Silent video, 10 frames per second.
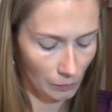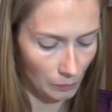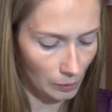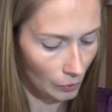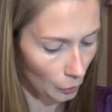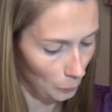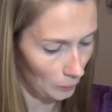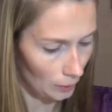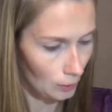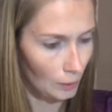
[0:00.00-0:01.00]
when you
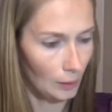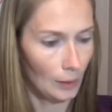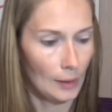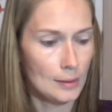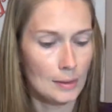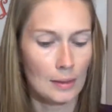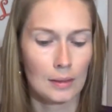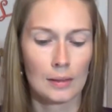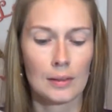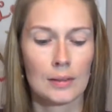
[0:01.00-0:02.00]
open it, it has
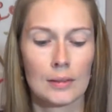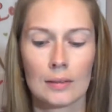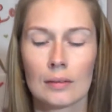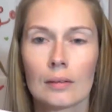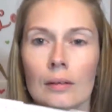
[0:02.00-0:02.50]
this.